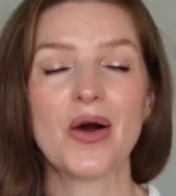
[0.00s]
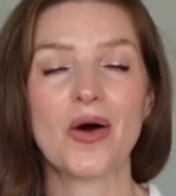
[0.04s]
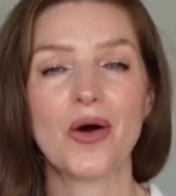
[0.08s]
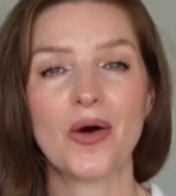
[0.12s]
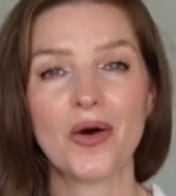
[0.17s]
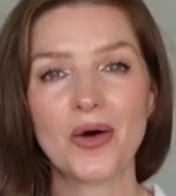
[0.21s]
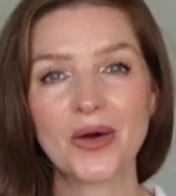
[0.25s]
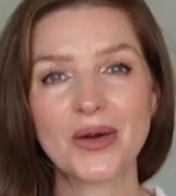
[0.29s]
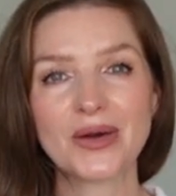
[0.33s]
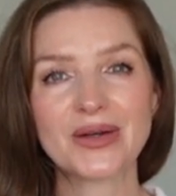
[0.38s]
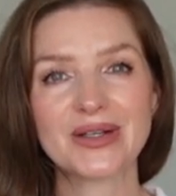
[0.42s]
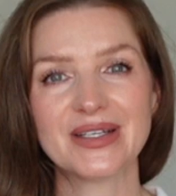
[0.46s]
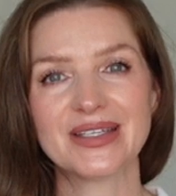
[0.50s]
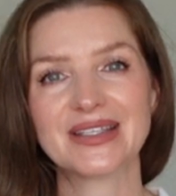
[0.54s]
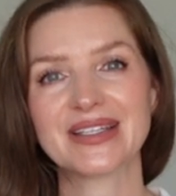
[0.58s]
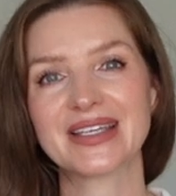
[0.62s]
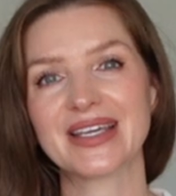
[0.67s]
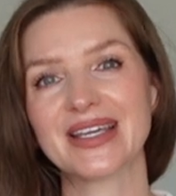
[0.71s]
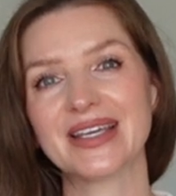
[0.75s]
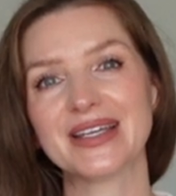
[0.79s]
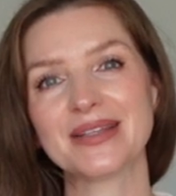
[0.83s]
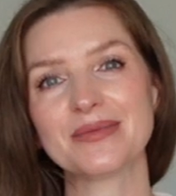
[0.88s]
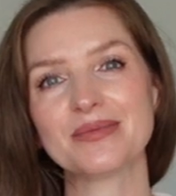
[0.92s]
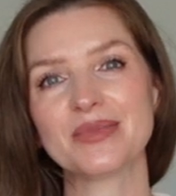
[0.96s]
or it
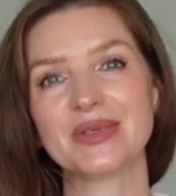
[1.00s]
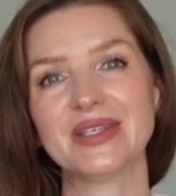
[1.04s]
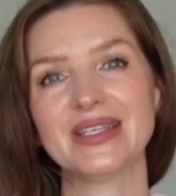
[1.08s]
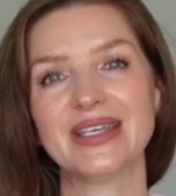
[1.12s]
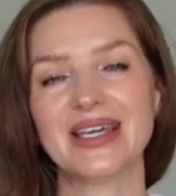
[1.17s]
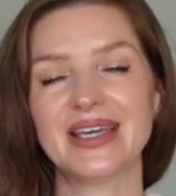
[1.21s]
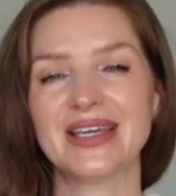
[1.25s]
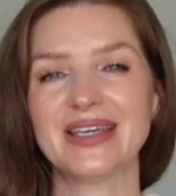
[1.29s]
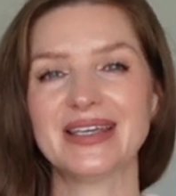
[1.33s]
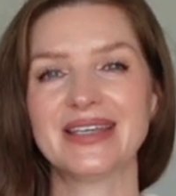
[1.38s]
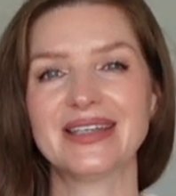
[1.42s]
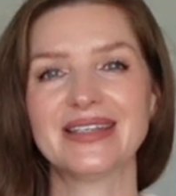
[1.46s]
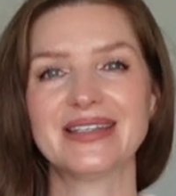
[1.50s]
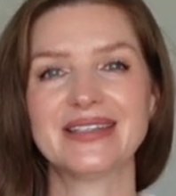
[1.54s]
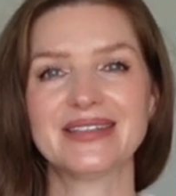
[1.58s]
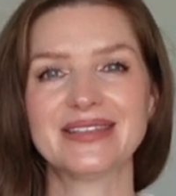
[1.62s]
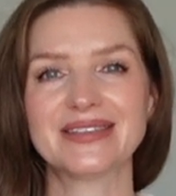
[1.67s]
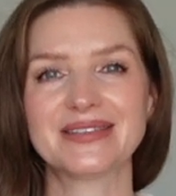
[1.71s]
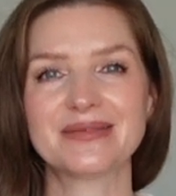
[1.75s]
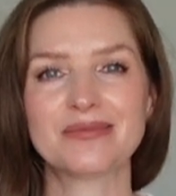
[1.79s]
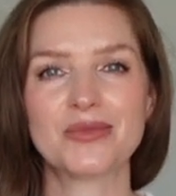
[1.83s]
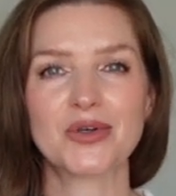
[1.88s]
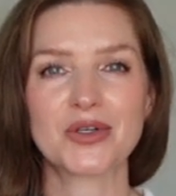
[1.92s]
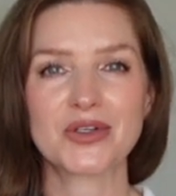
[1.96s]
can be
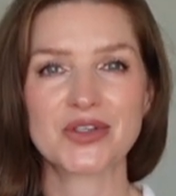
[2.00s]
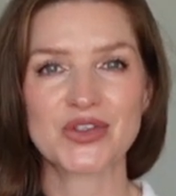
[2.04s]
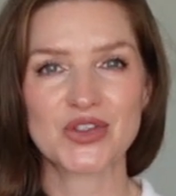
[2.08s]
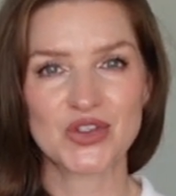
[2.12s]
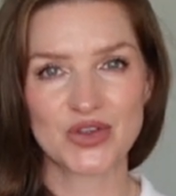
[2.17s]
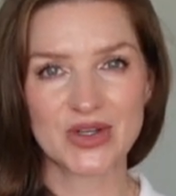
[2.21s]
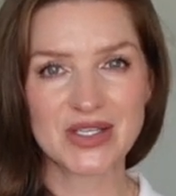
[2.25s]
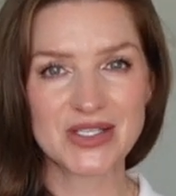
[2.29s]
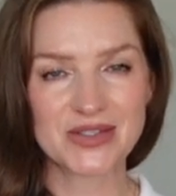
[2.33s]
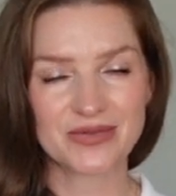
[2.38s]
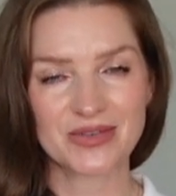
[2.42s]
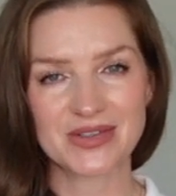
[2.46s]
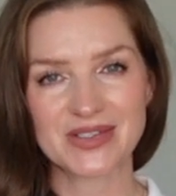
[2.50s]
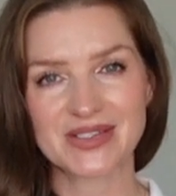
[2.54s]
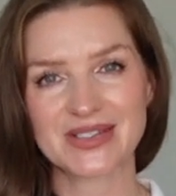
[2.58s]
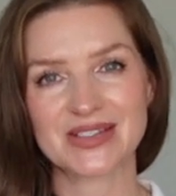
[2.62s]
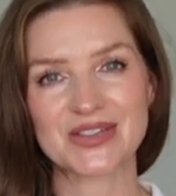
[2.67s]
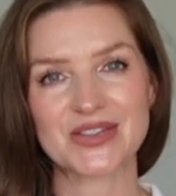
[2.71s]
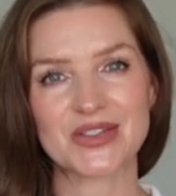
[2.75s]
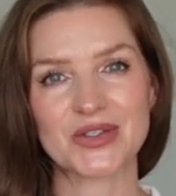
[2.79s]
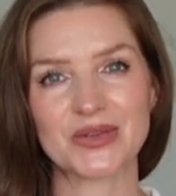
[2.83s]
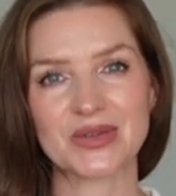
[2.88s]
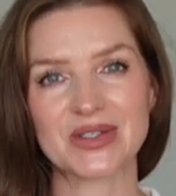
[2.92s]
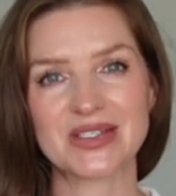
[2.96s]
a more stressful
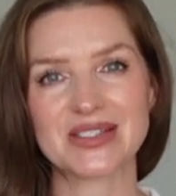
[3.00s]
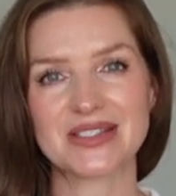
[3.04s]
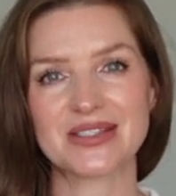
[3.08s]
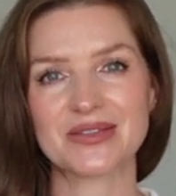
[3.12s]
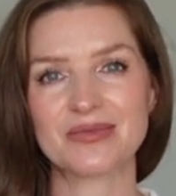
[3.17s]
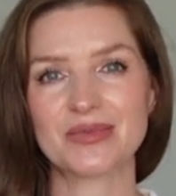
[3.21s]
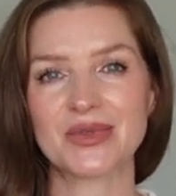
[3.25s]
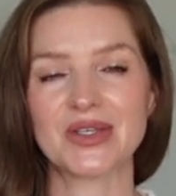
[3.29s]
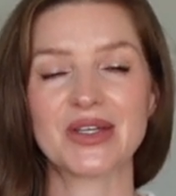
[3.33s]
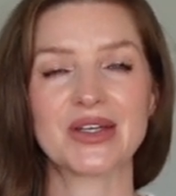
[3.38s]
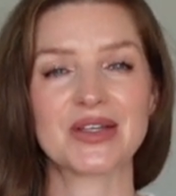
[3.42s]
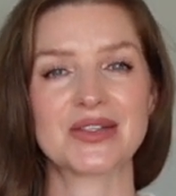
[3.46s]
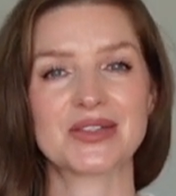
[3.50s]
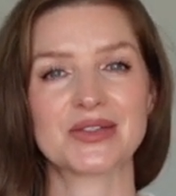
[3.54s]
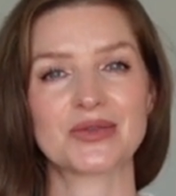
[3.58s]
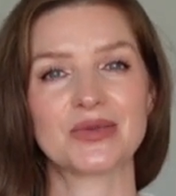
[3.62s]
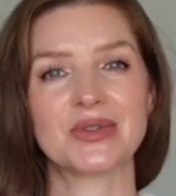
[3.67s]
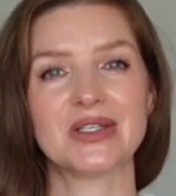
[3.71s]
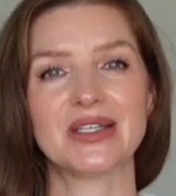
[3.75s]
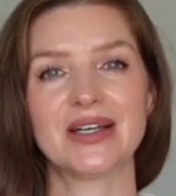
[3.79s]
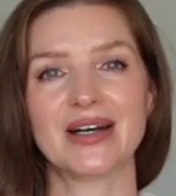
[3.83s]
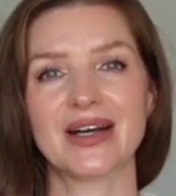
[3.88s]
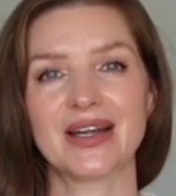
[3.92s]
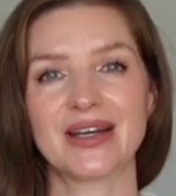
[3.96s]
situation because
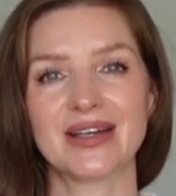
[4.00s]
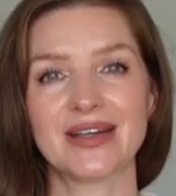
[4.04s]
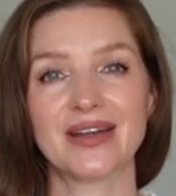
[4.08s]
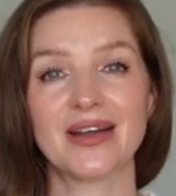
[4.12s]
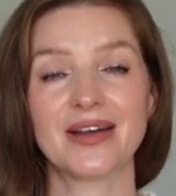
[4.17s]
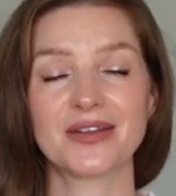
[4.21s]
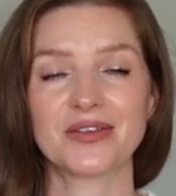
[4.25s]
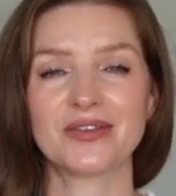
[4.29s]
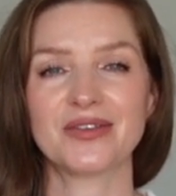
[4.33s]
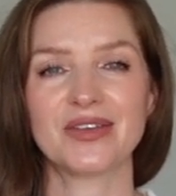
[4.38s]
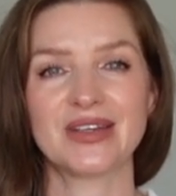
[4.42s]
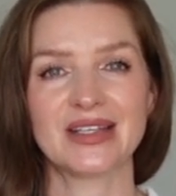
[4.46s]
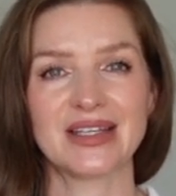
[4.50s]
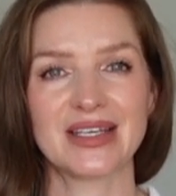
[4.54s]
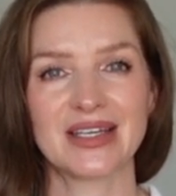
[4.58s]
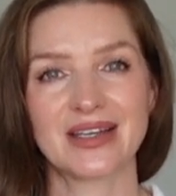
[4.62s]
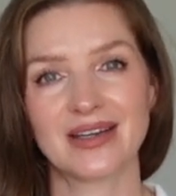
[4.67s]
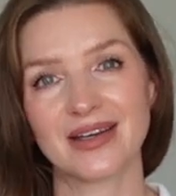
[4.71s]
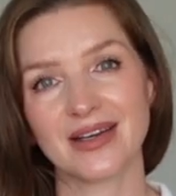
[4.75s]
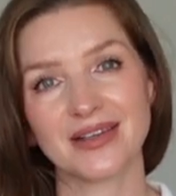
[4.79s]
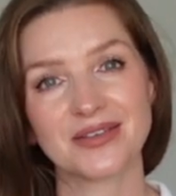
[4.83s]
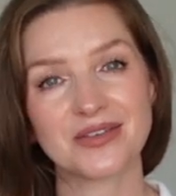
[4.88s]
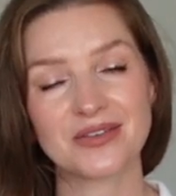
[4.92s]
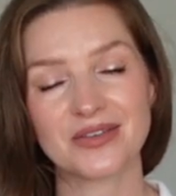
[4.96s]
we are not feeling
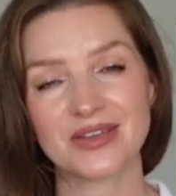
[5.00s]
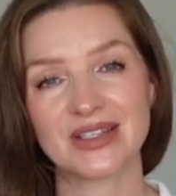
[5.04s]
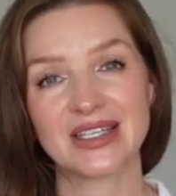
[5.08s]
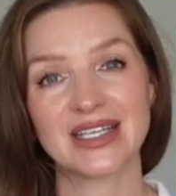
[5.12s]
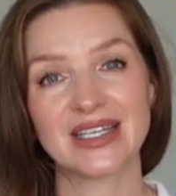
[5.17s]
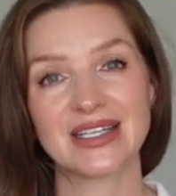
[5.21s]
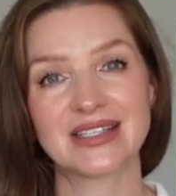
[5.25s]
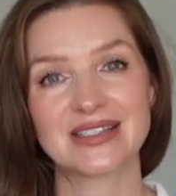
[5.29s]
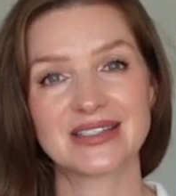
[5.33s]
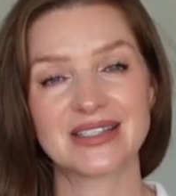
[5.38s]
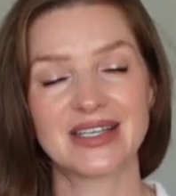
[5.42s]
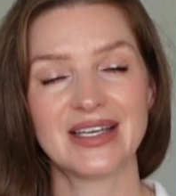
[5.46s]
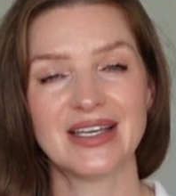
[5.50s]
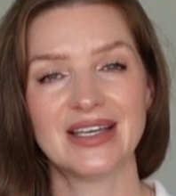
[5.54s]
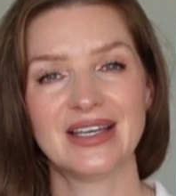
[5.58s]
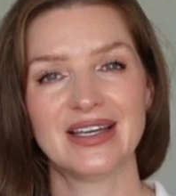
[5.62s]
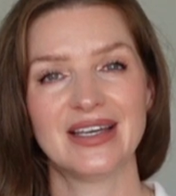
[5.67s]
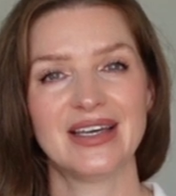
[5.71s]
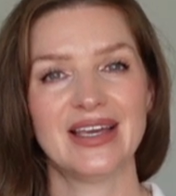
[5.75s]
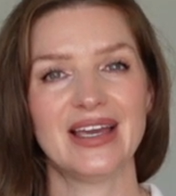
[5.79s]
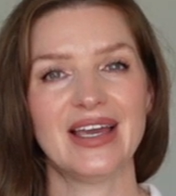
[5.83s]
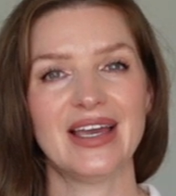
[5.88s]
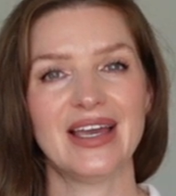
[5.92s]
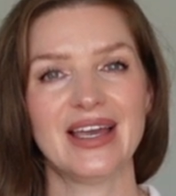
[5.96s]
confident
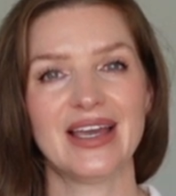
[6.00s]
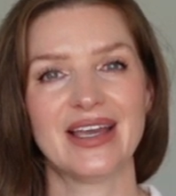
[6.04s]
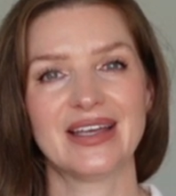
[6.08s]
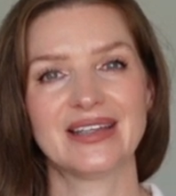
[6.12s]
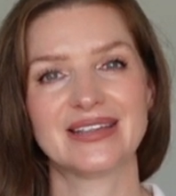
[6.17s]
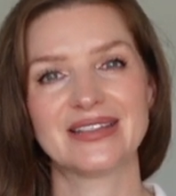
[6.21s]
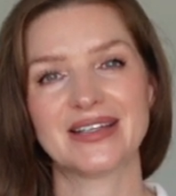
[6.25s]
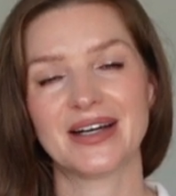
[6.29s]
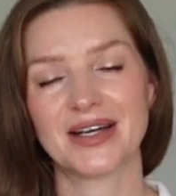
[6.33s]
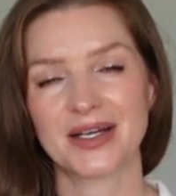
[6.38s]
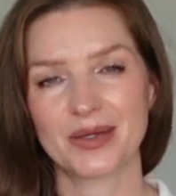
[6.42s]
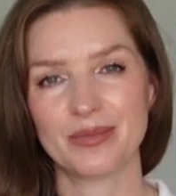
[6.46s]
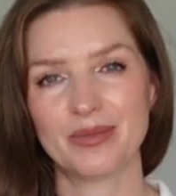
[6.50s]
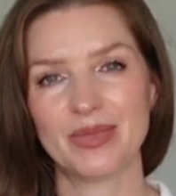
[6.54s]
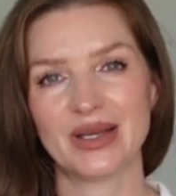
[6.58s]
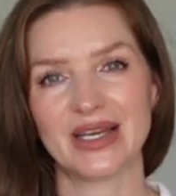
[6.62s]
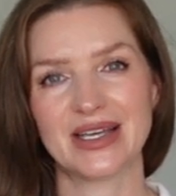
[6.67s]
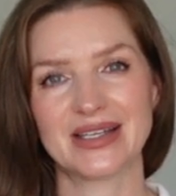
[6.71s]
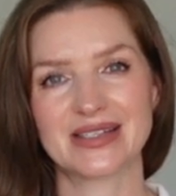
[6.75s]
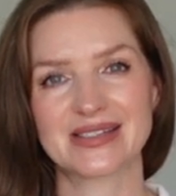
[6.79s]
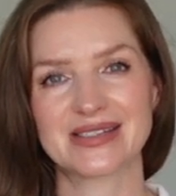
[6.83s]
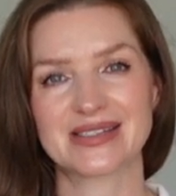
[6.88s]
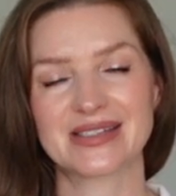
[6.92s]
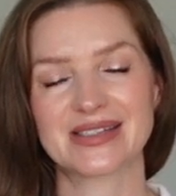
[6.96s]
and our
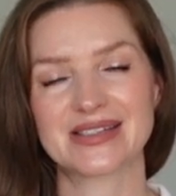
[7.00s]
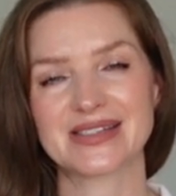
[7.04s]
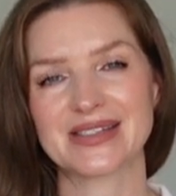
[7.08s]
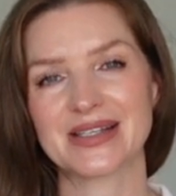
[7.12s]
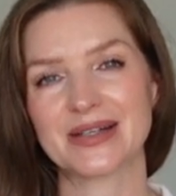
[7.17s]
best.